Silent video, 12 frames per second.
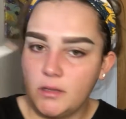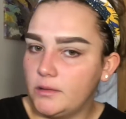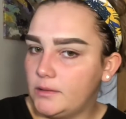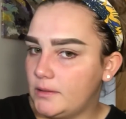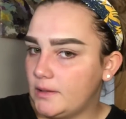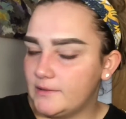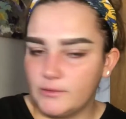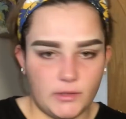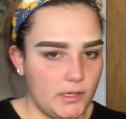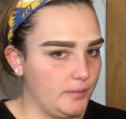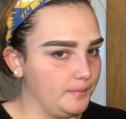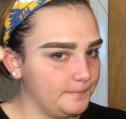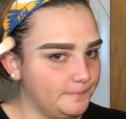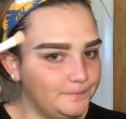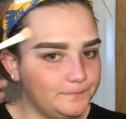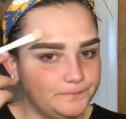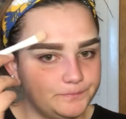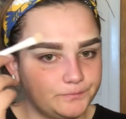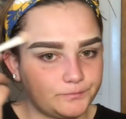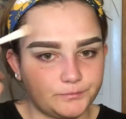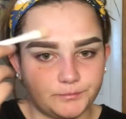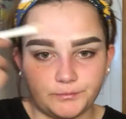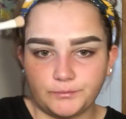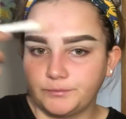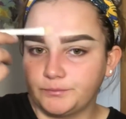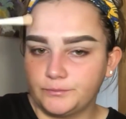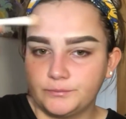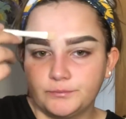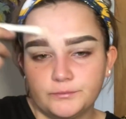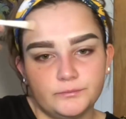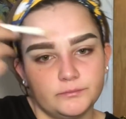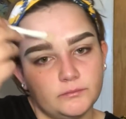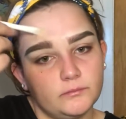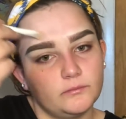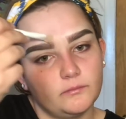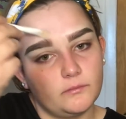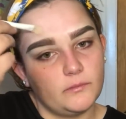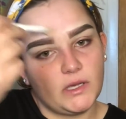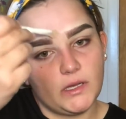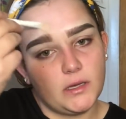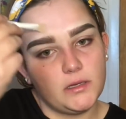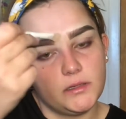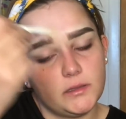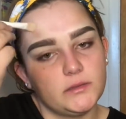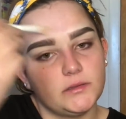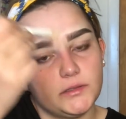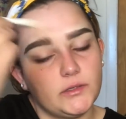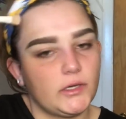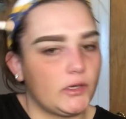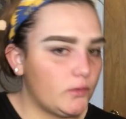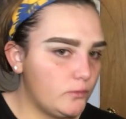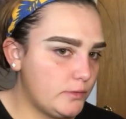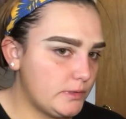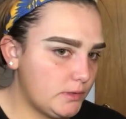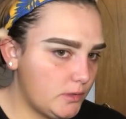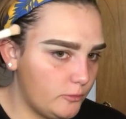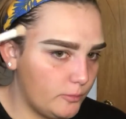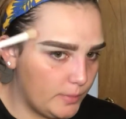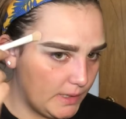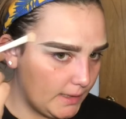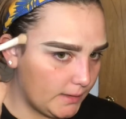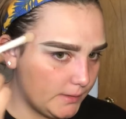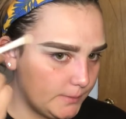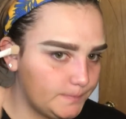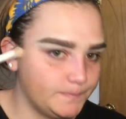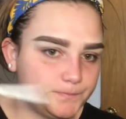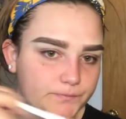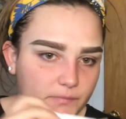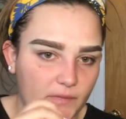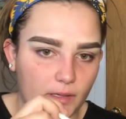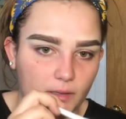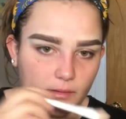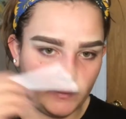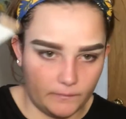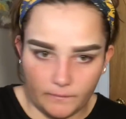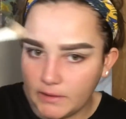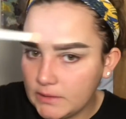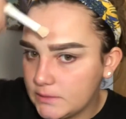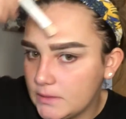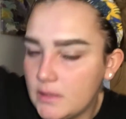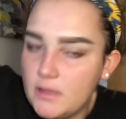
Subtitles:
that's okay, because you can always go back and fix it.